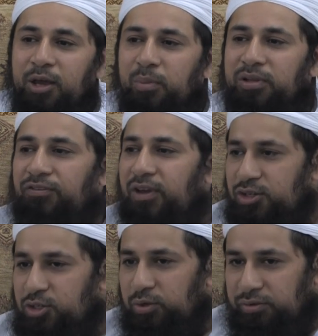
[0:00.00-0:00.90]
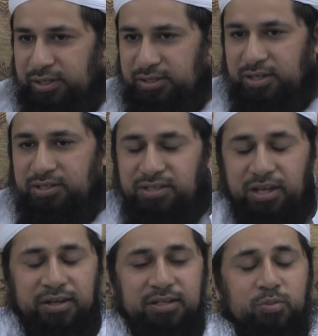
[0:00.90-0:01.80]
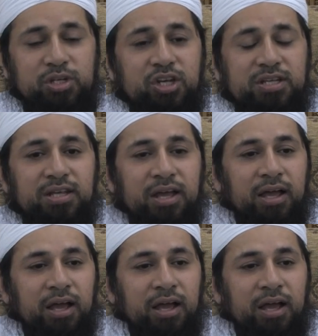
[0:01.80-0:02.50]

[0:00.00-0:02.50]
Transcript: But the first two things concern us, which is